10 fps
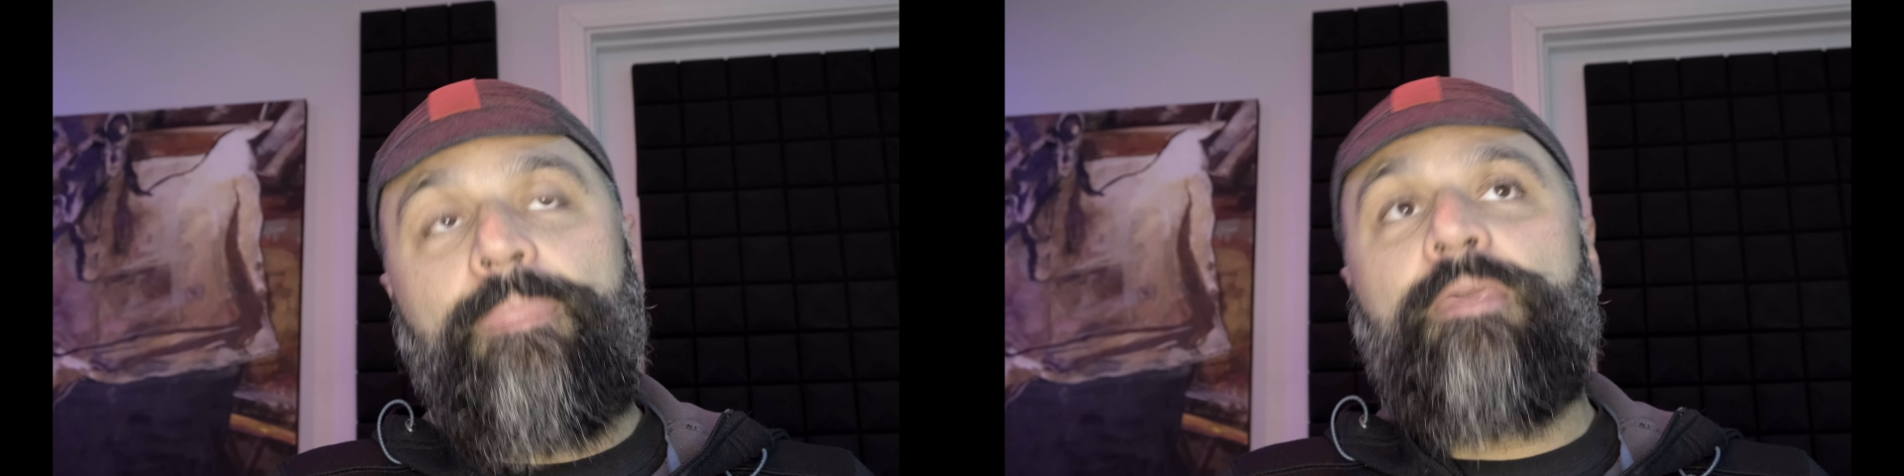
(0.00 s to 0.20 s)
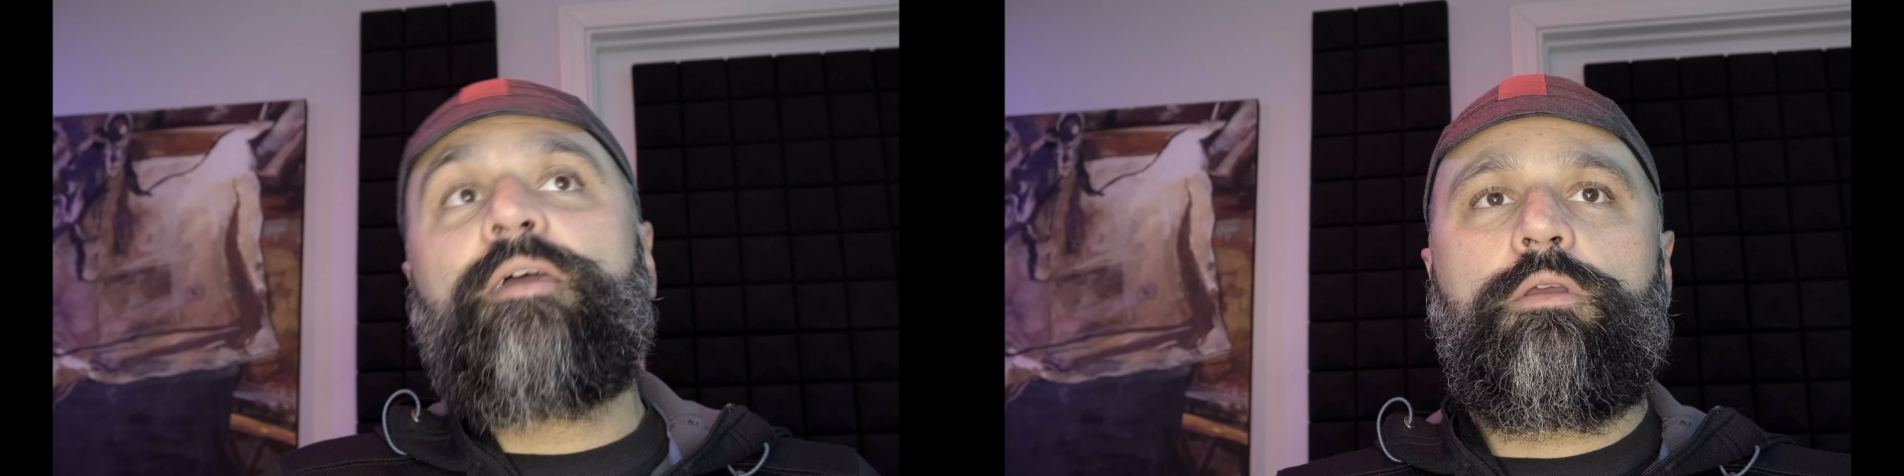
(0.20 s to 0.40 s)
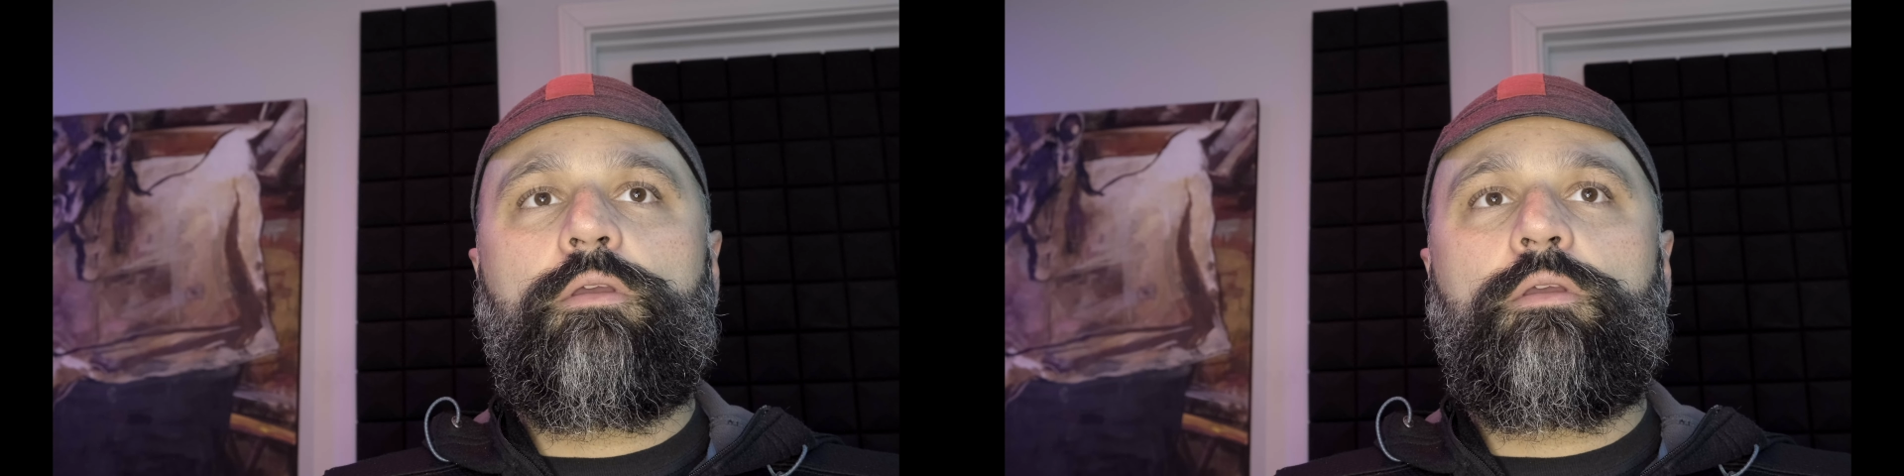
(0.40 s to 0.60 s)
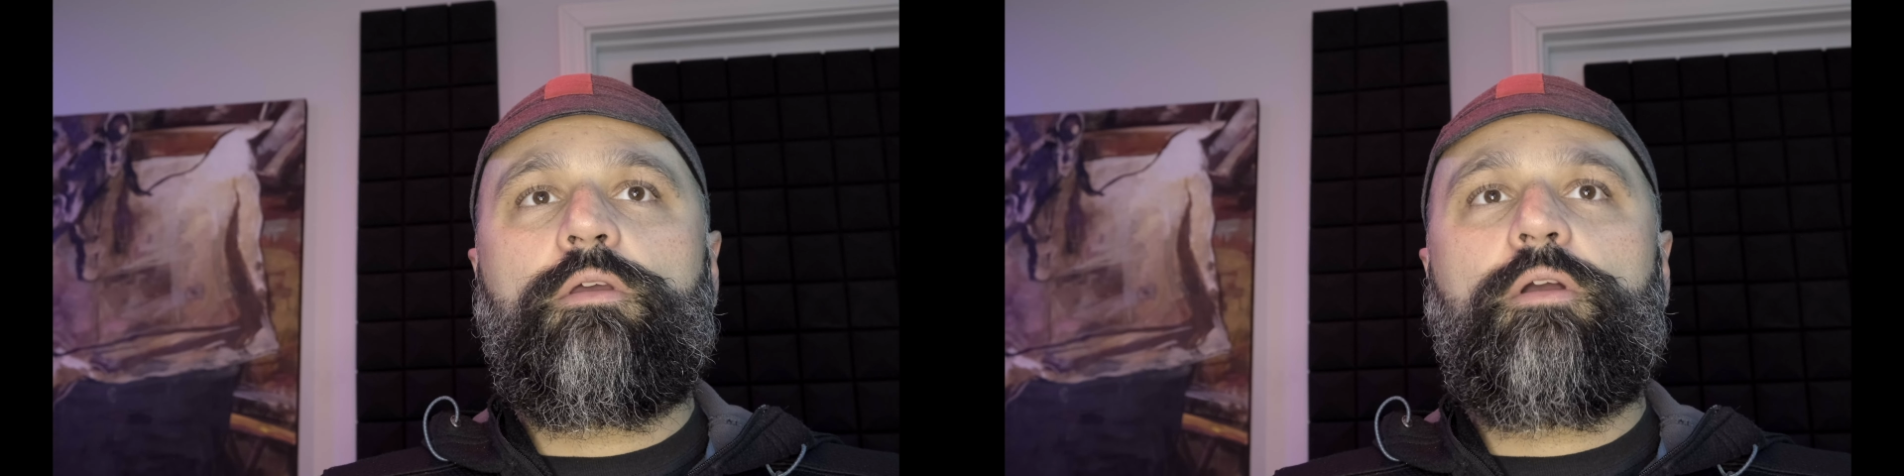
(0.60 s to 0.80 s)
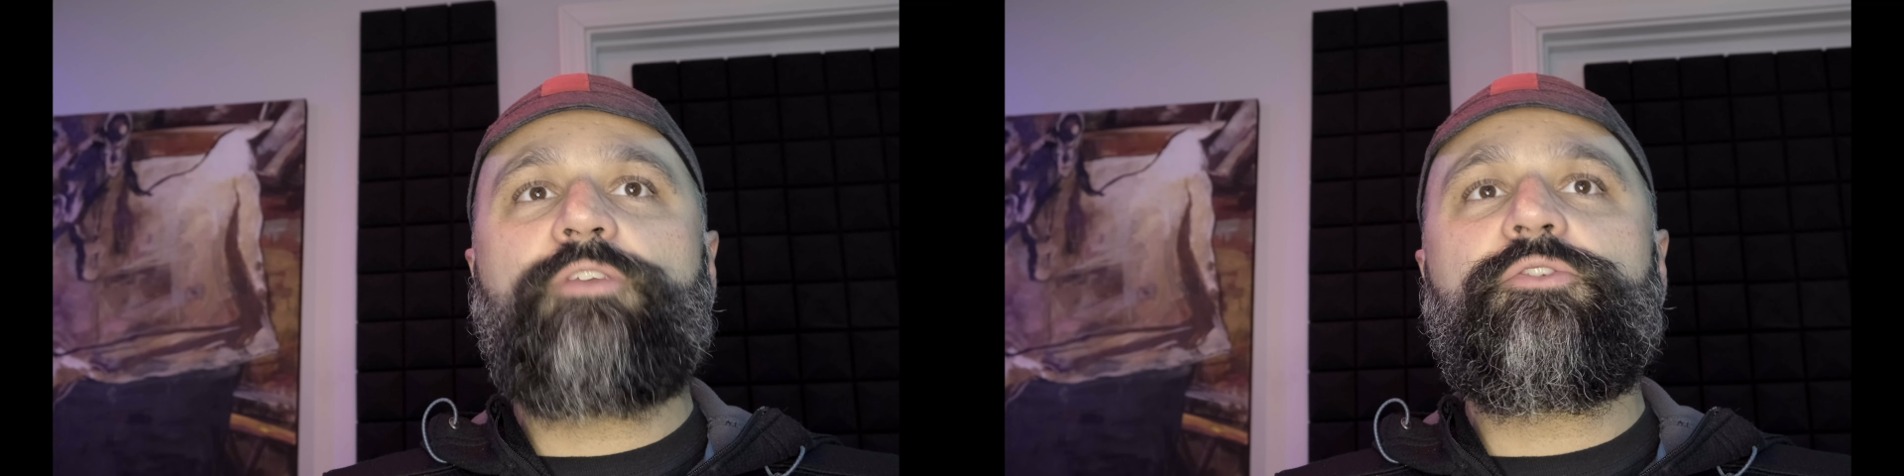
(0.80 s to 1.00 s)

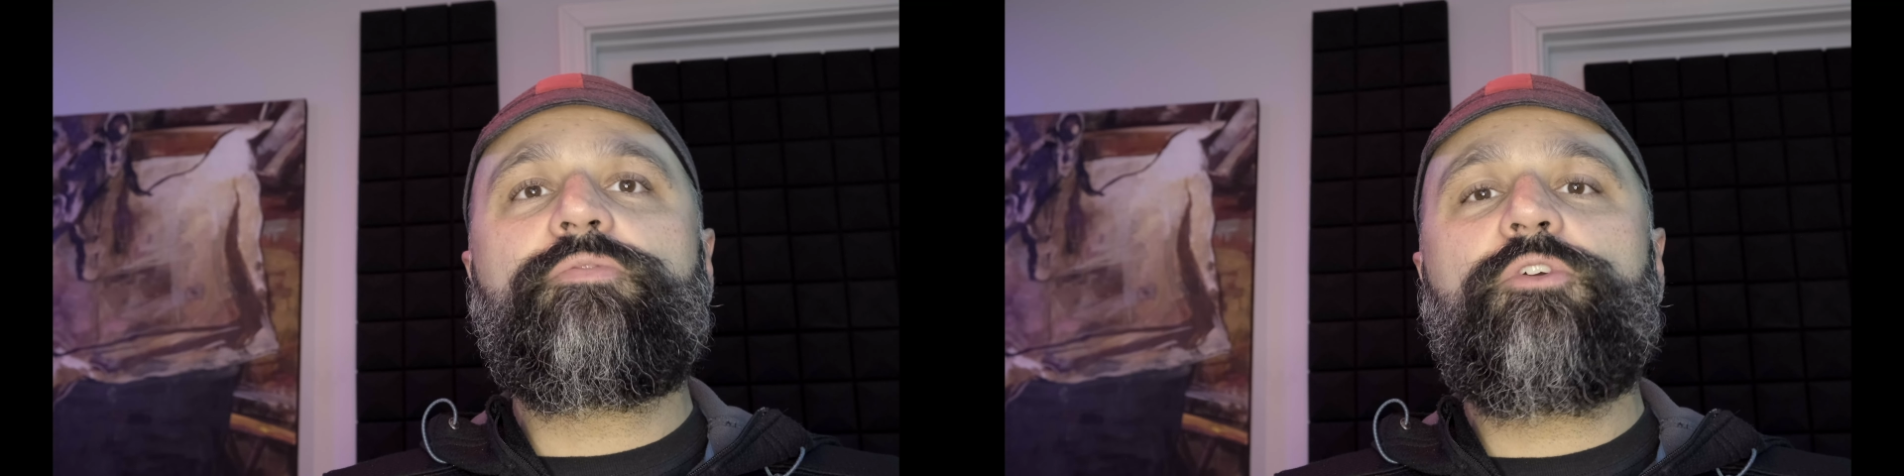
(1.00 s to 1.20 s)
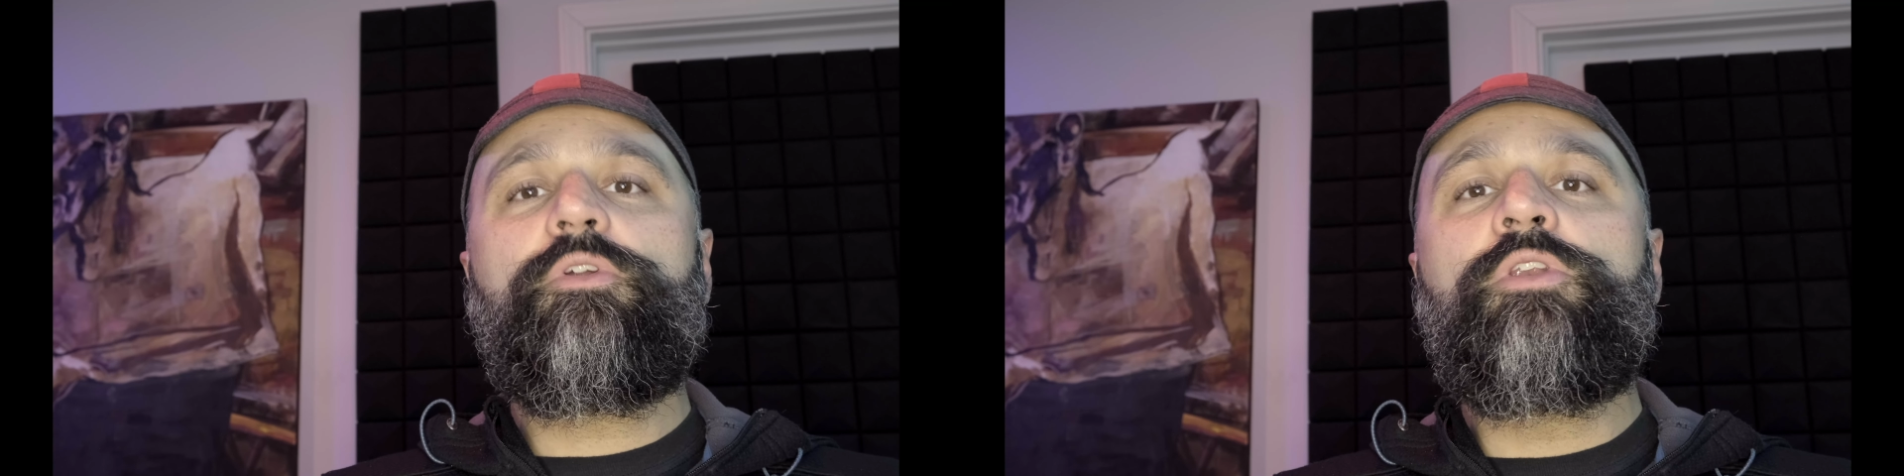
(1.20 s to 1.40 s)
All right, so if you're a